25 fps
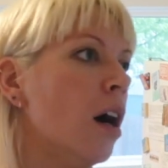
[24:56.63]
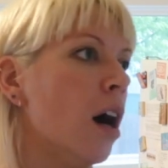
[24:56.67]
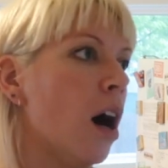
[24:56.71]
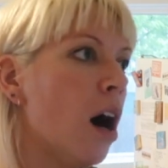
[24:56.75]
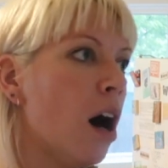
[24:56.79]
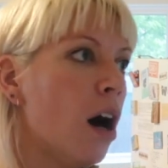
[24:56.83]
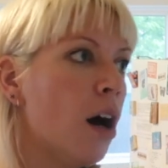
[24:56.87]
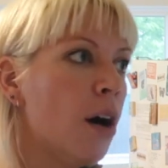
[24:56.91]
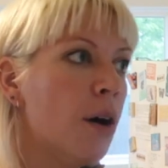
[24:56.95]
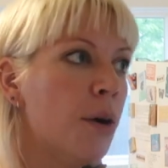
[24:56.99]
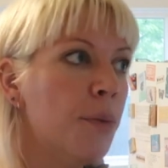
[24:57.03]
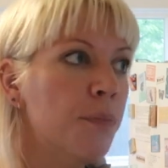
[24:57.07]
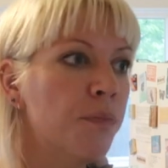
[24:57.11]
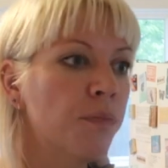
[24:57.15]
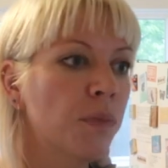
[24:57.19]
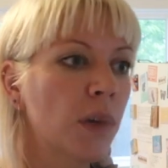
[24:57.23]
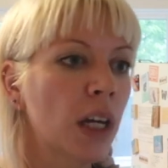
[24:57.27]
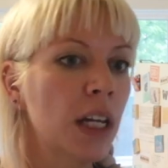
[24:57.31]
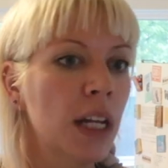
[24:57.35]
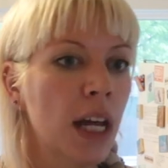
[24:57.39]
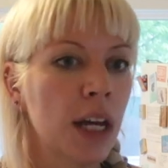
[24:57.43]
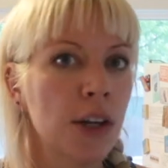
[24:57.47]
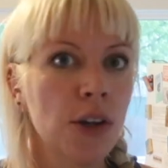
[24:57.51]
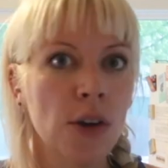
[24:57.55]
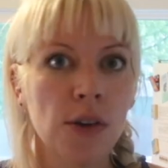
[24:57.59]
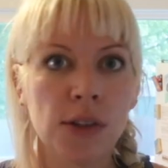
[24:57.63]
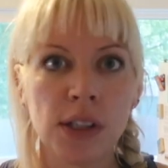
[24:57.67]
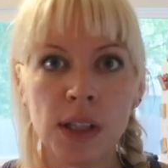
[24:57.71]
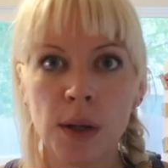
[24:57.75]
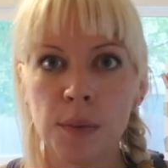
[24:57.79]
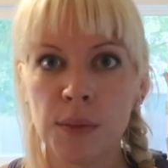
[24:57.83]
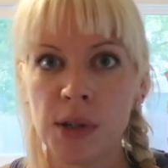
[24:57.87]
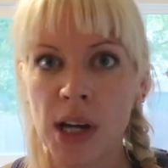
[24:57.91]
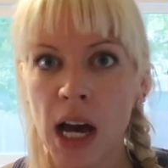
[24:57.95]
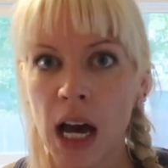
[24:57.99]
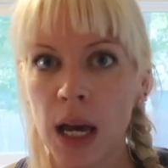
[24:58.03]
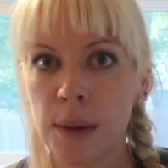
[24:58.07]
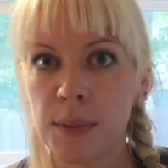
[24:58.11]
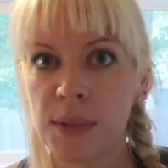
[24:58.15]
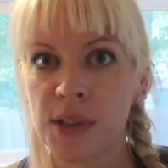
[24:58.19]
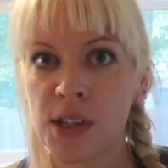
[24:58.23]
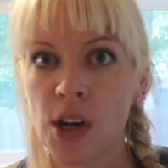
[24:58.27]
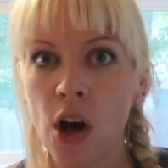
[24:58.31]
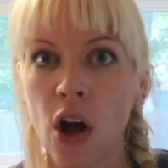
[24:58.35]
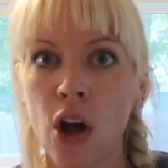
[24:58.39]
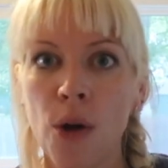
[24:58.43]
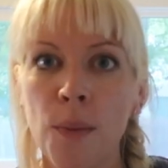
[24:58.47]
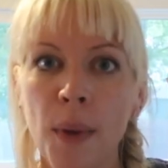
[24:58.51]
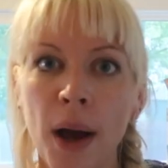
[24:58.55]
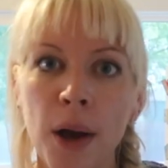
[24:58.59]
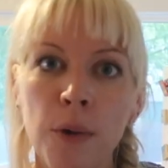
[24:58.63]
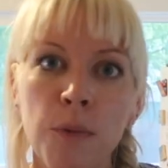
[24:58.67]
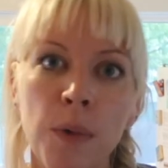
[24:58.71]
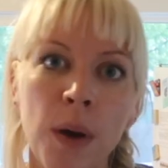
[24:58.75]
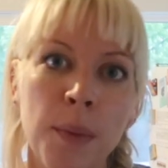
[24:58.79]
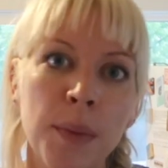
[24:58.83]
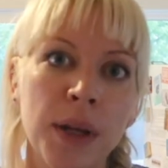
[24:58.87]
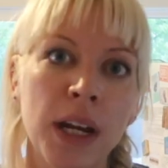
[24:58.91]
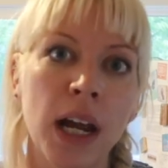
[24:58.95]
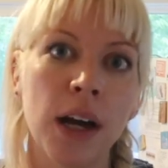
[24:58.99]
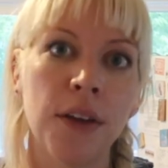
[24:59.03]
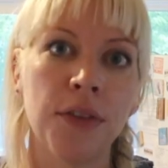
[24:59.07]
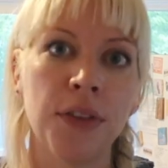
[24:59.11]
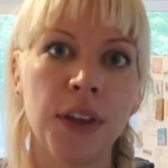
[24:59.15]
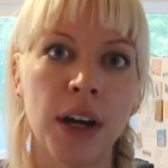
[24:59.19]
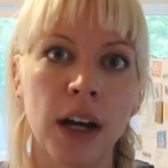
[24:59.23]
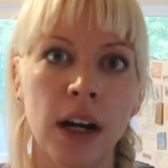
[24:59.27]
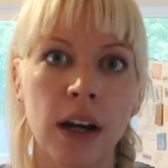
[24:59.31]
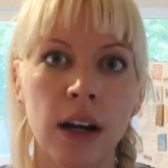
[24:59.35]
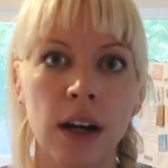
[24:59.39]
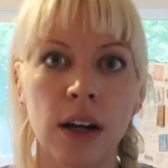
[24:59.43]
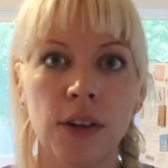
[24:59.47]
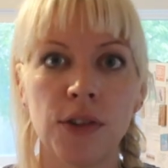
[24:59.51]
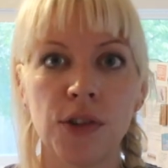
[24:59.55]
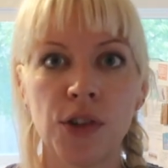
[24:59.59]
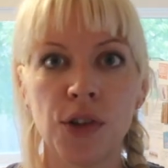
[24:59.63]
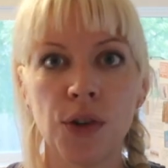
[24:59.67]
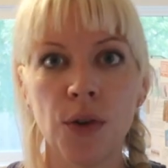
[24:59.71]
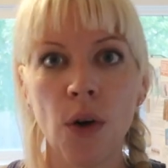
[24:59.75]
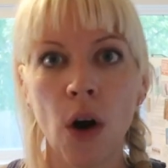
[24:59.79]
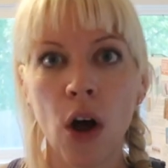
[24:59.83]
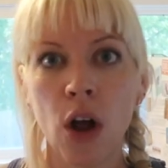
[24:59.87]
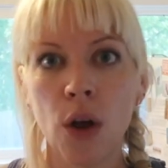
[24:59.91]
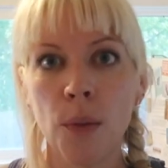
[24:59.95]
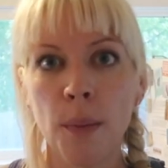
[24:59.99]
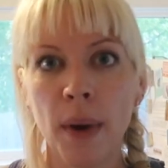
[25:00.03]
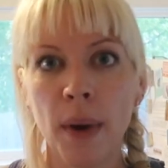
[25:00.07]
And I know sometimes to all my women out there, to all